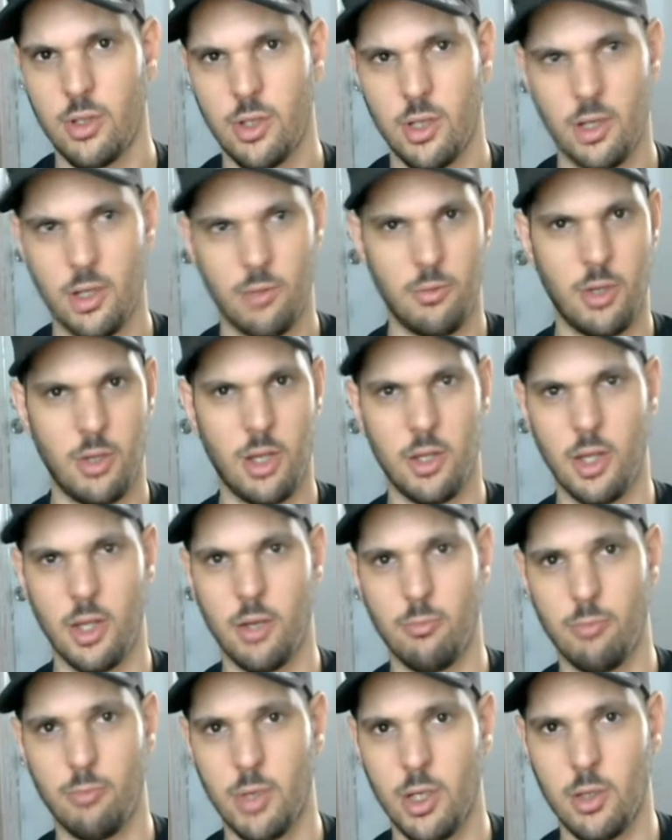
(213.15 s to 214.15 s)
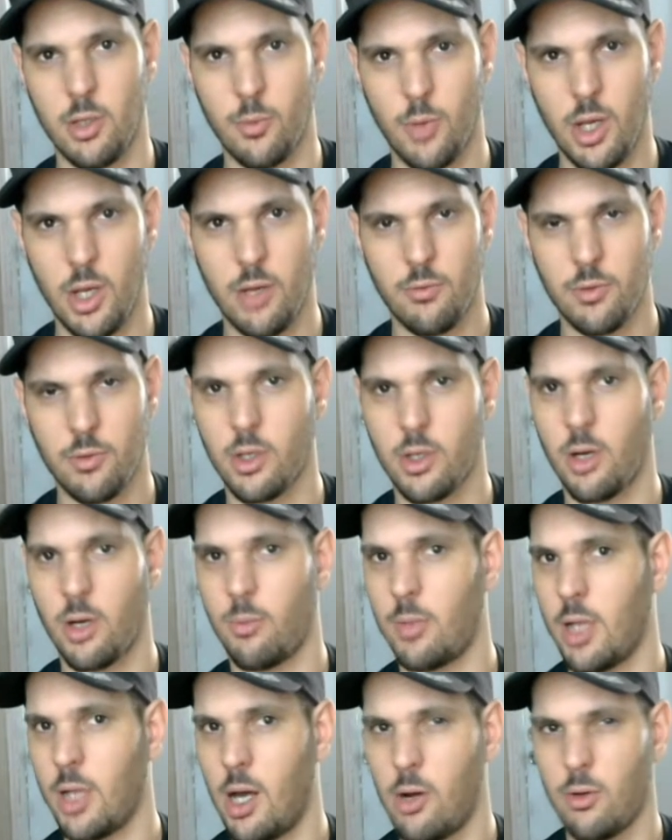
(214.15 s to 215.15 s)
then being awake for a couple
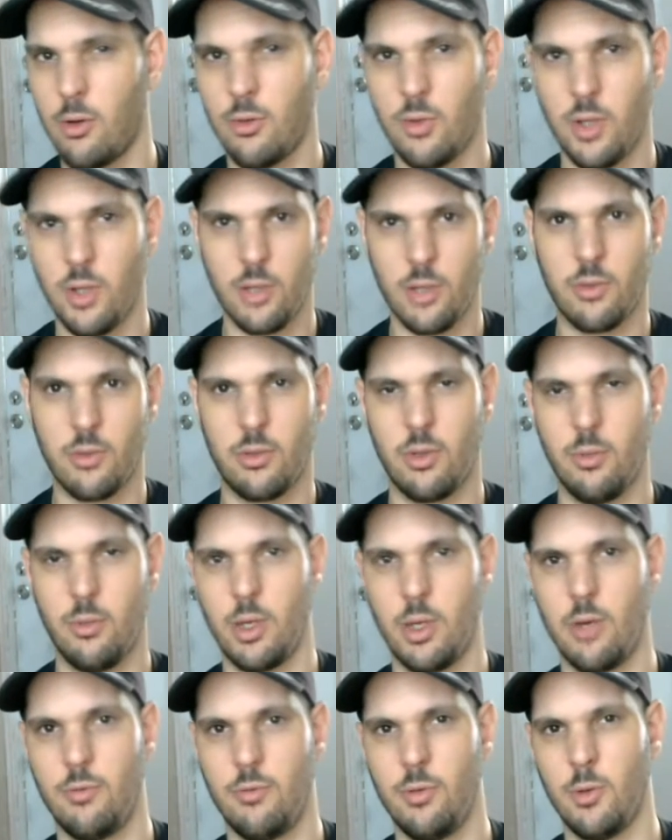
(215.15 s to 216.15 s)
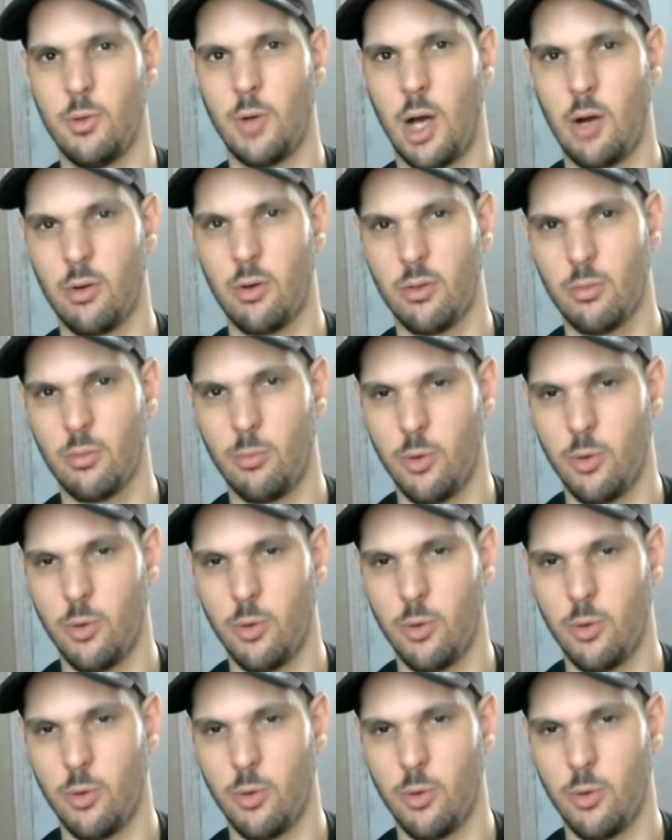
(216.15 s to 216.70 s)
hours, and then sleeping a few hours more.